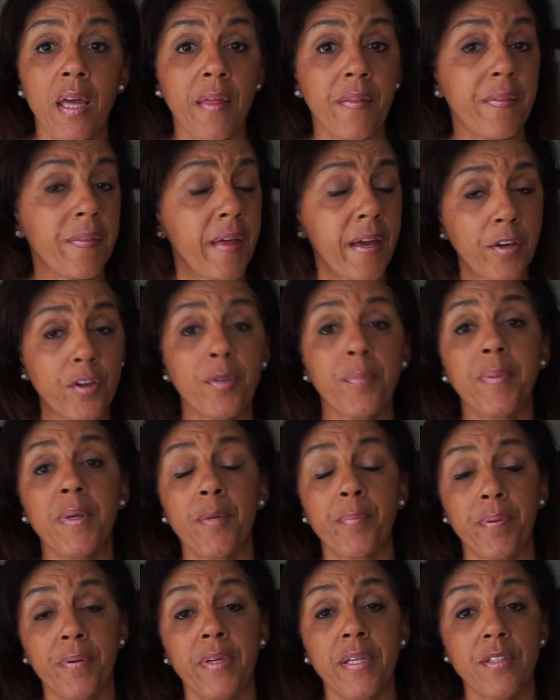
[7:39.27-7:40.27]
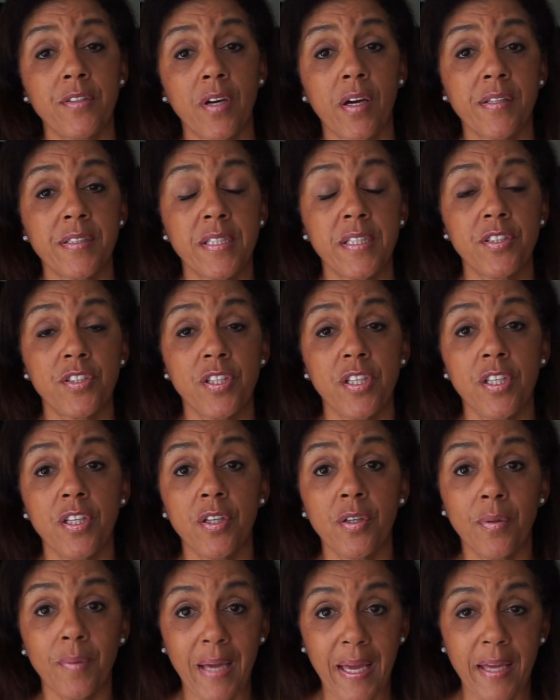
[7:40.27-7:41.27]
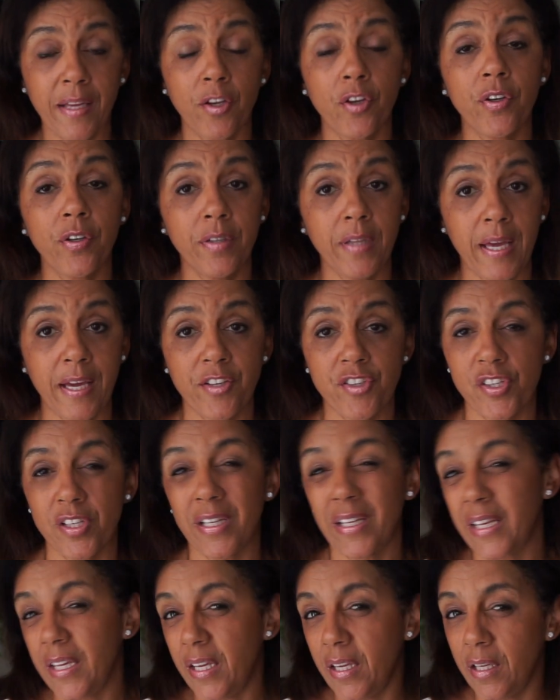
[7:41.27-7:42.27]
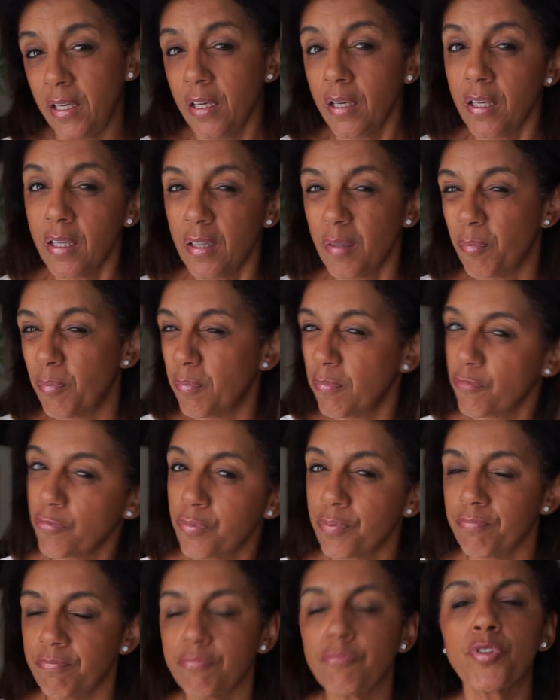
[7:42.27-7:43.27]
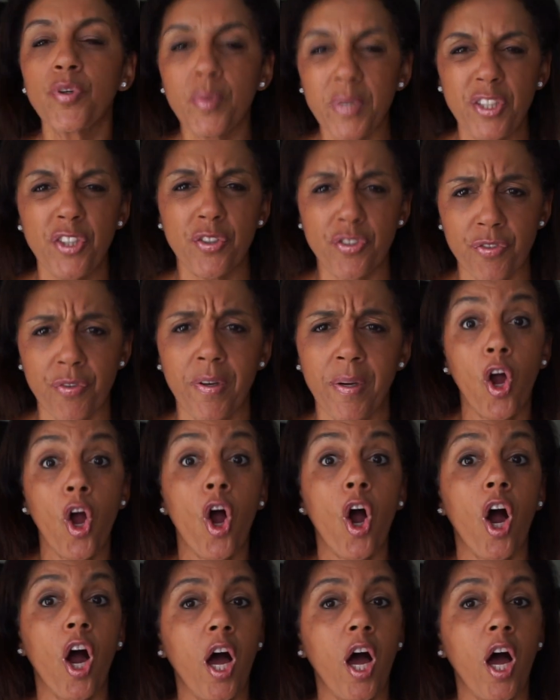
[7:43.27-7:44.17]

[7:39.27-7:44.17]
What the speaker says: that could be pretty daunting to you and could actually ruin your trip.